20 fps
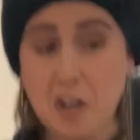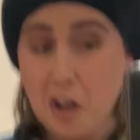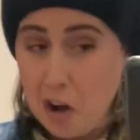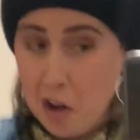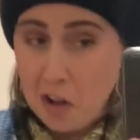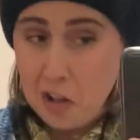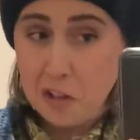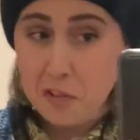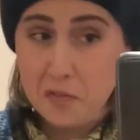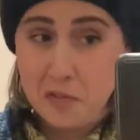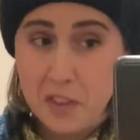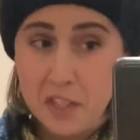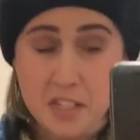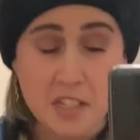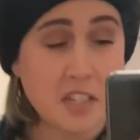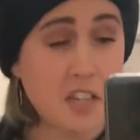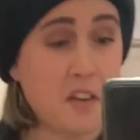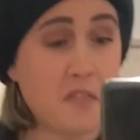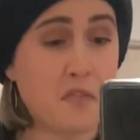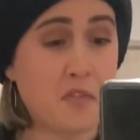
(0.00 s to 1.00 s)
all of the
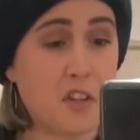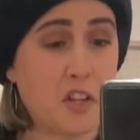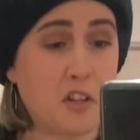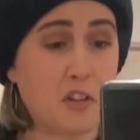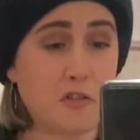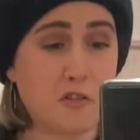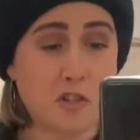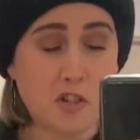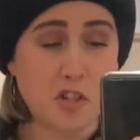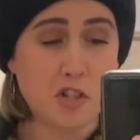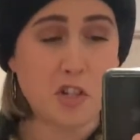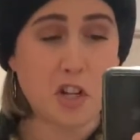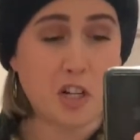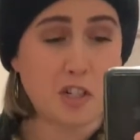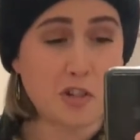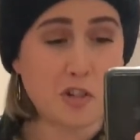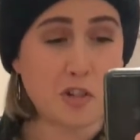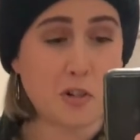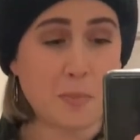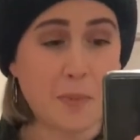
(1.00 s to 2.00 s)
stuff that you're just not
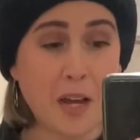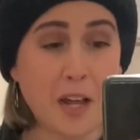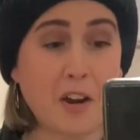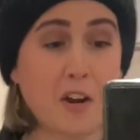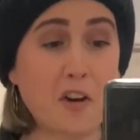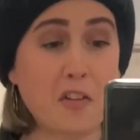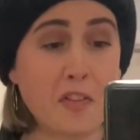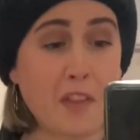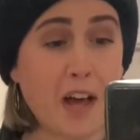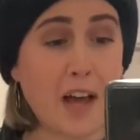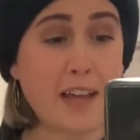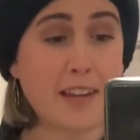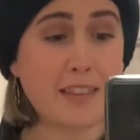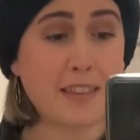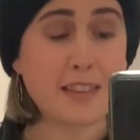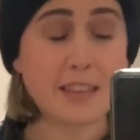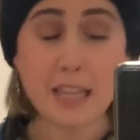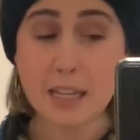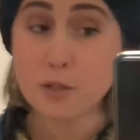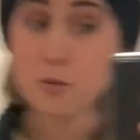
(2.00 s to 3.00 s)
sure about
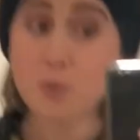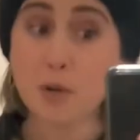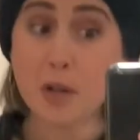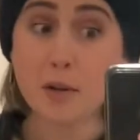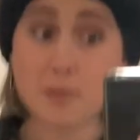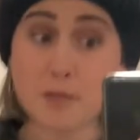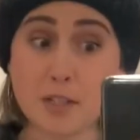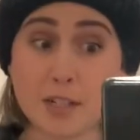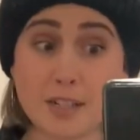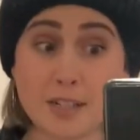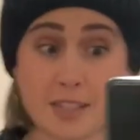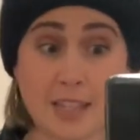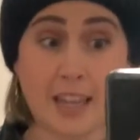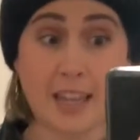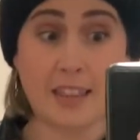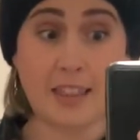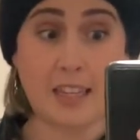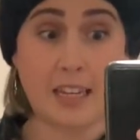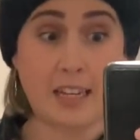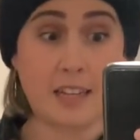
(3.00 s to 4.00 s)
online. That's what I was going to say
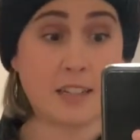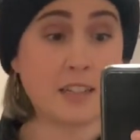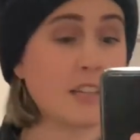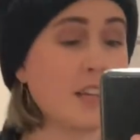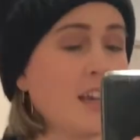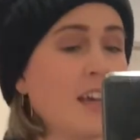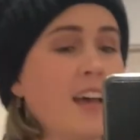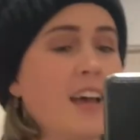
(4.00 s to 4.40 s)
at the end.